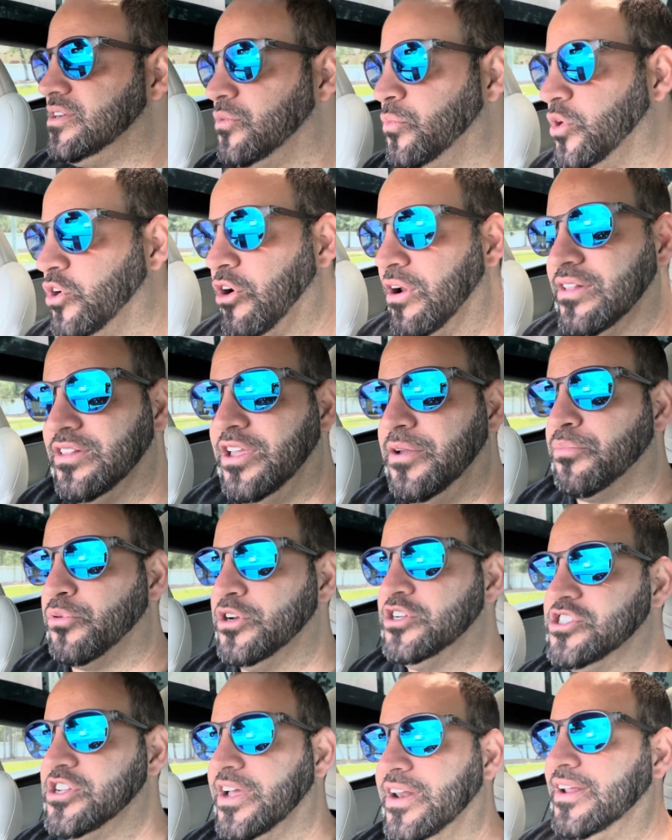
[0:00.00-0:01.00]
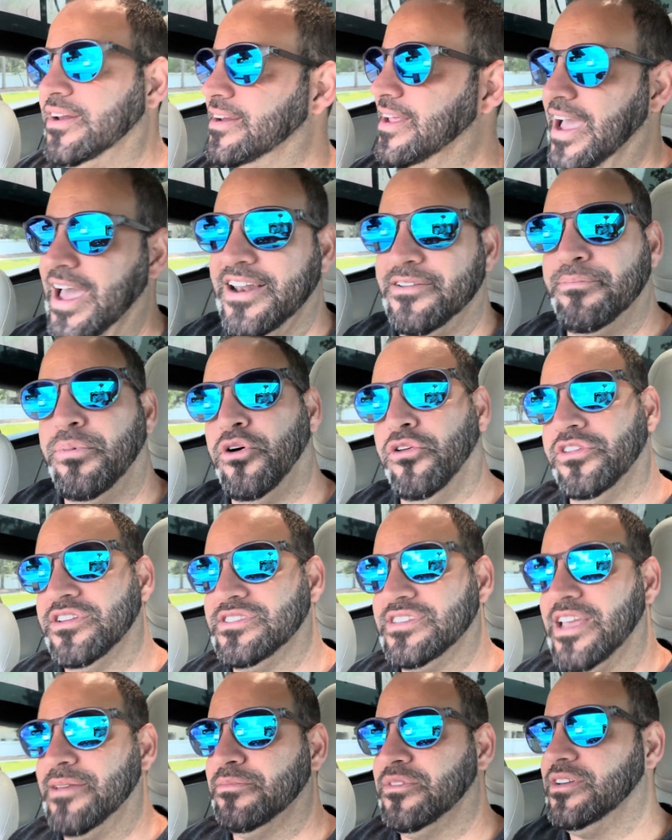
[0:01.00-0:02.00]
We greatly appreciate it. Had to pull the
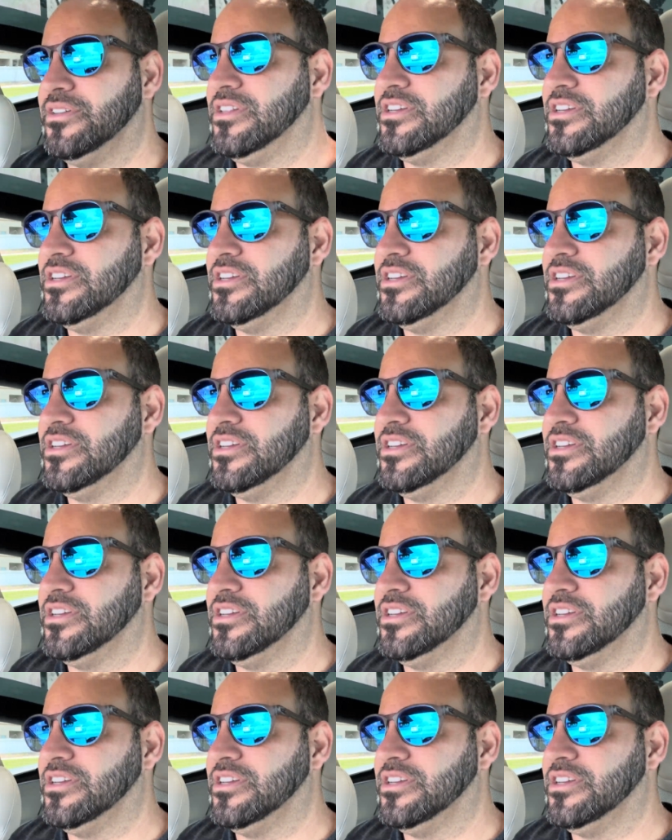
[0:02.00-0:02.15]
same